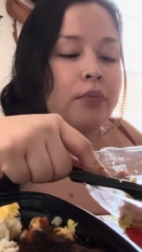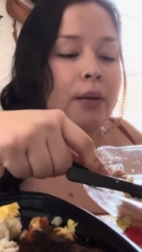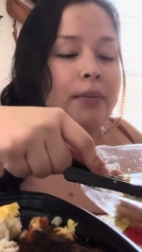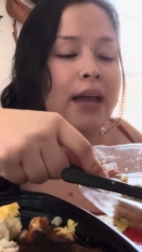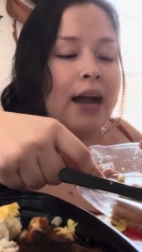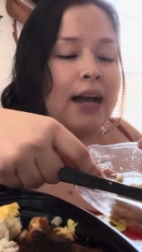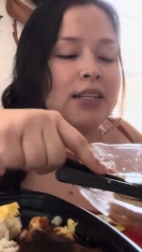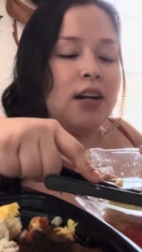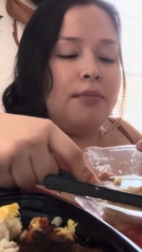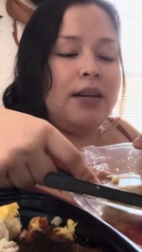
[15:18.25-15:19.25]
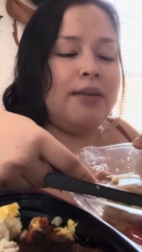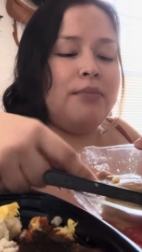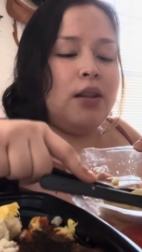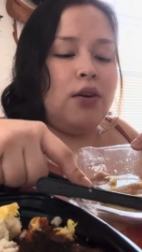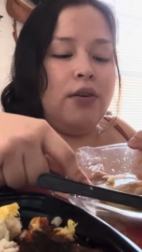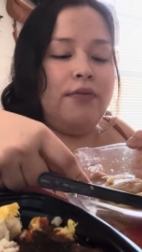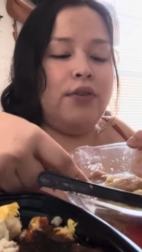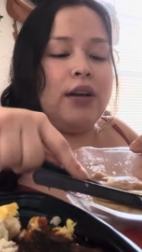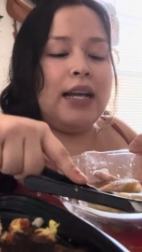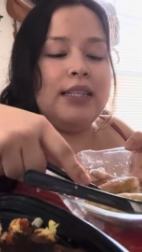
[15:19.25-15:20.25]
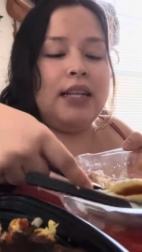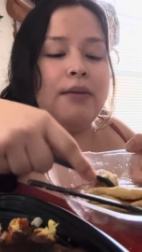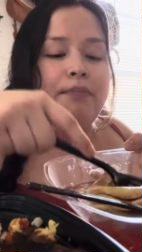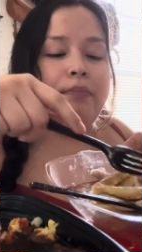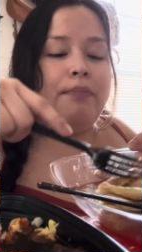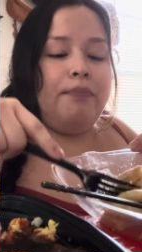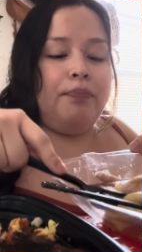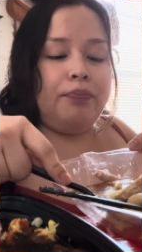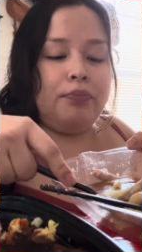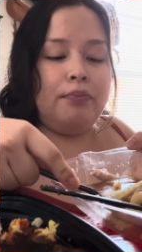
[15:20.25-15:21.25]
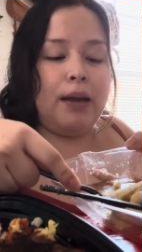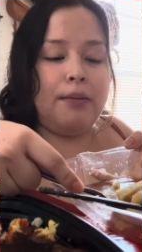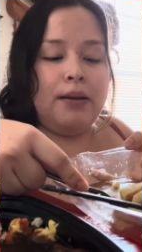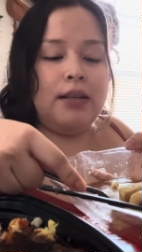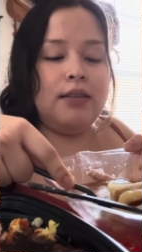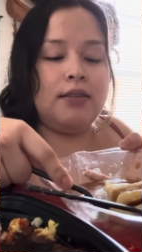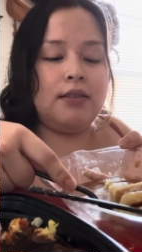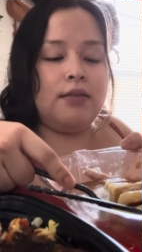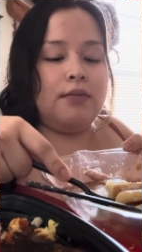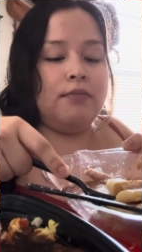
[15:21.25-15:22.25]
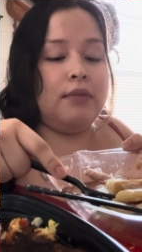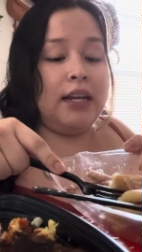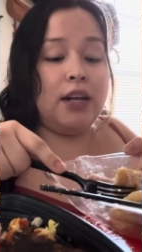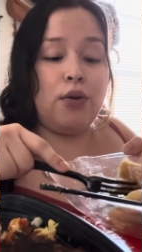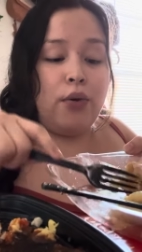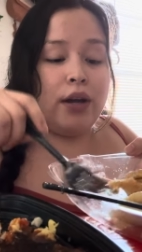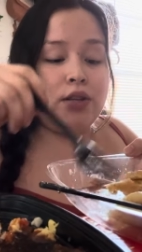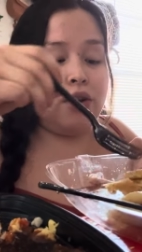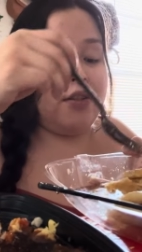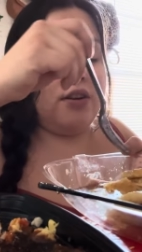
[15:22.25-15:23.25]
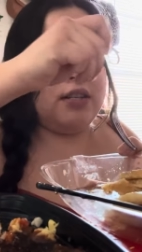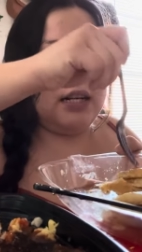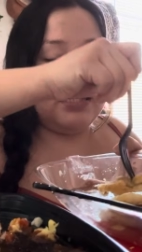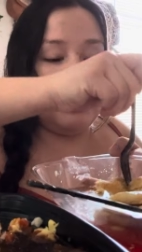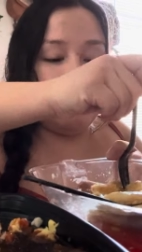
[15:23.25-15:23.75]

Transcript: But yeah, guys, comment down below if you guys think babies need noise or they're sensitive